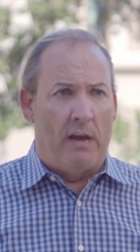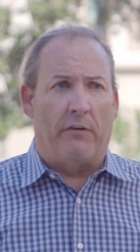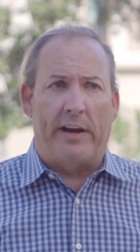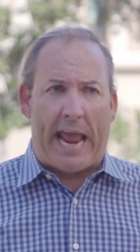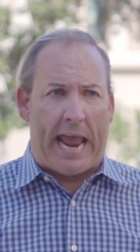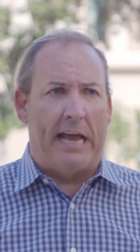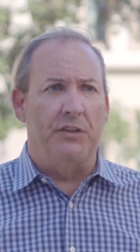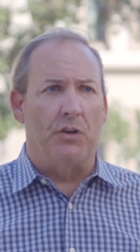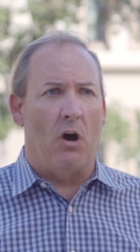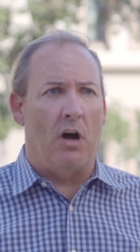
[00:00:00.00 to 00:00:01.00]
very
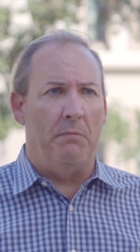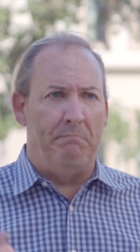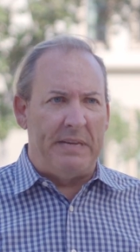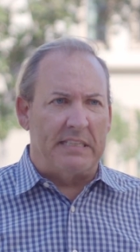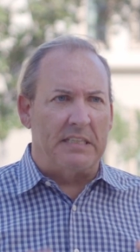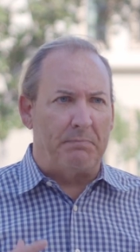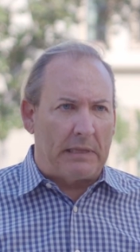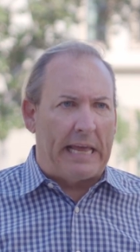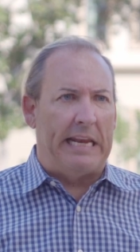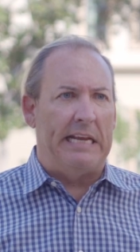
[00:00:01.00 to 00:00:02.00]
hands-on business
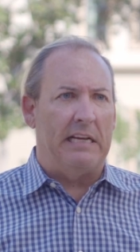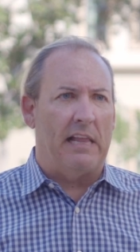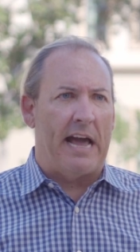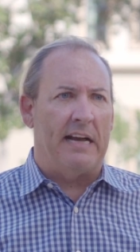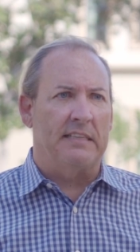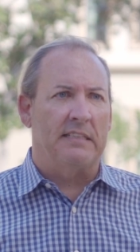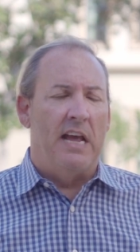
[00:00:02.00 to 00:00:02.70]
planning class.